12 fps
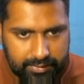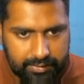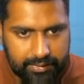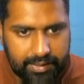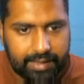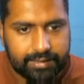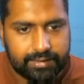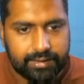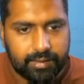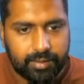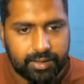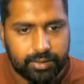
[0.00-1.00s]
tan
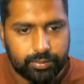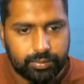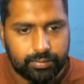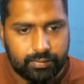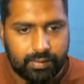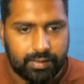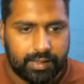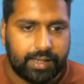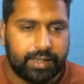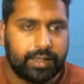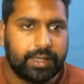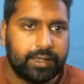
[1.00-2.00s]
theta by 2,
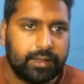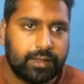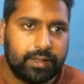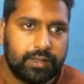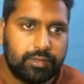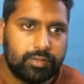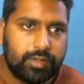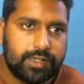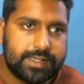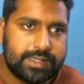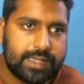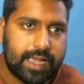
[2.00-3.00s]
and again
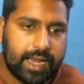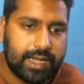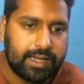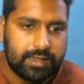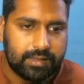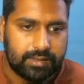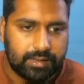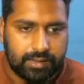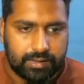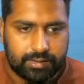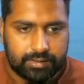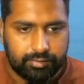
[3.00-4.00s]
inverse and
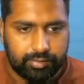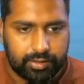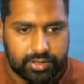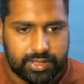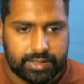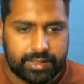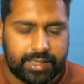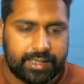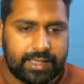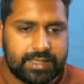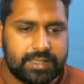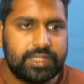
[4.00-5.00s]
the function can
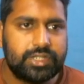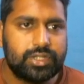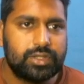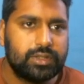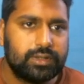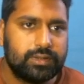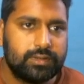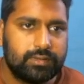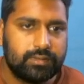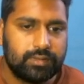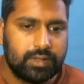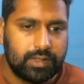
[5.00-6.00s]
cancel each other.
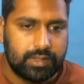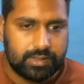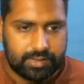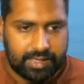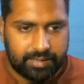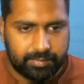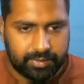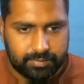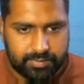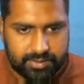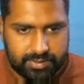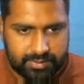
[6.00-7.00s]
That
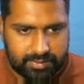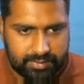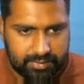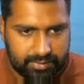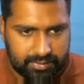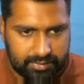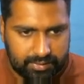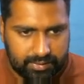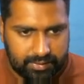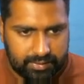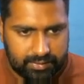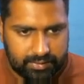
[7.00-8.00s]
becomes
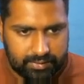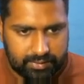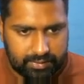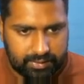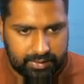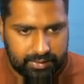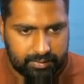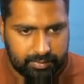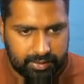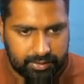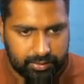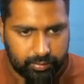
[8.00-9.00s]
theta
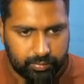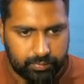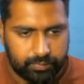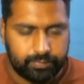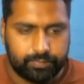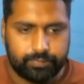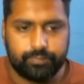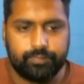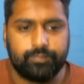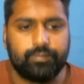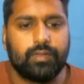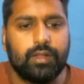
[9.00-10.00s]
by 2.
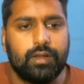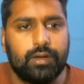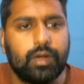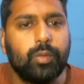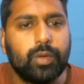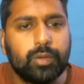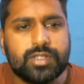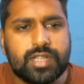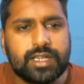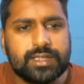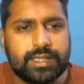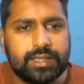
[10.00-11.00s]
Now what was
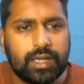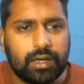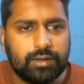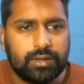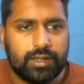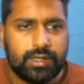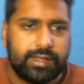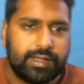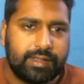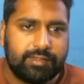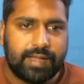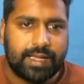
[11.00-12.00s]
our theta?
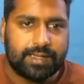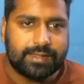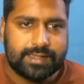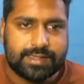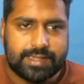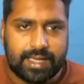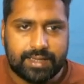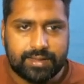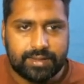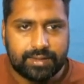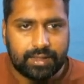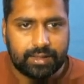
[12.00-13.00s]
If x is tan
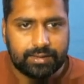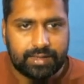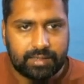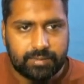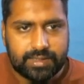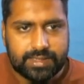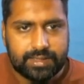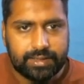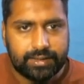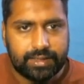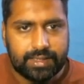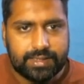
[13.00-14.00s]
theta, that means
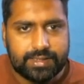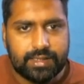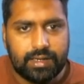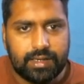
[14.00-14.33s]
theta is